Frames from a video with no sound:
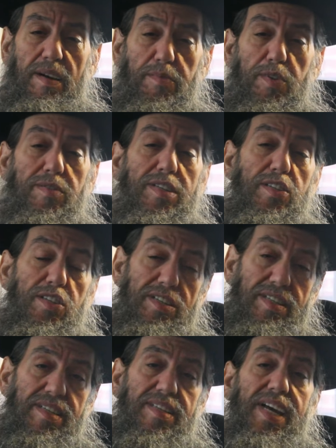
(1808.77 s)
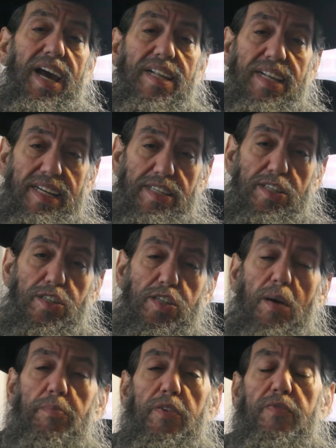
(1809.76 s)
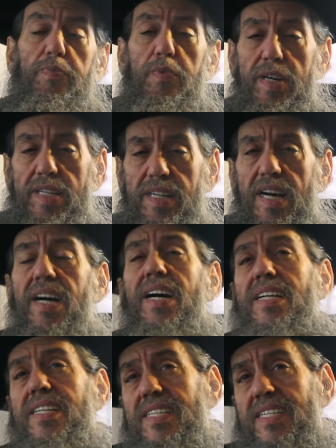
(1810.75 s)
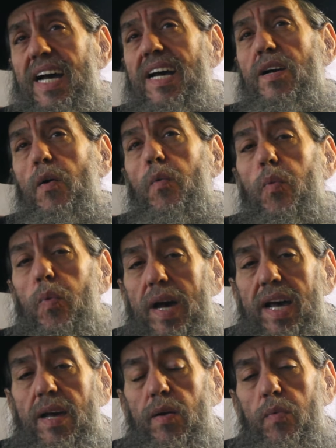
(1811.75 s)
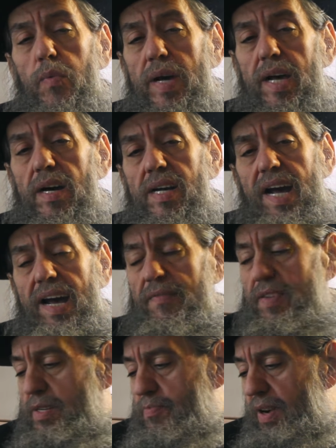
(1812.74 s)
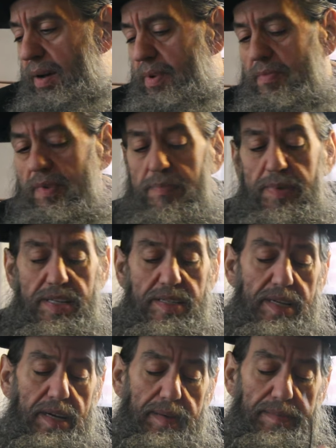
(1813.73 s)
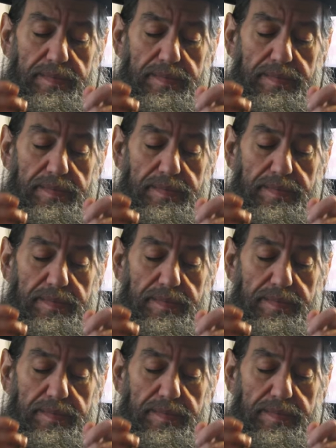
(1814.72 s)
I'm using Justice Kennedy as a jump off point to say we are going to have this problem, Rabbi Yisai.